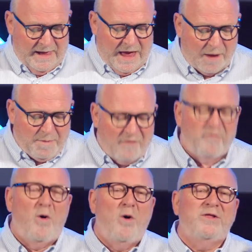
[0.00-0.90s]
Above
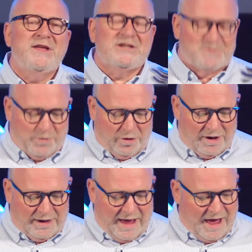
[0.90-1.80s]
all these, put
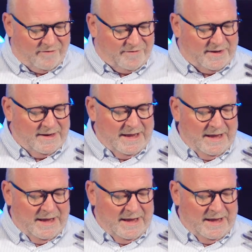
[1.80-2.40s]
on love, and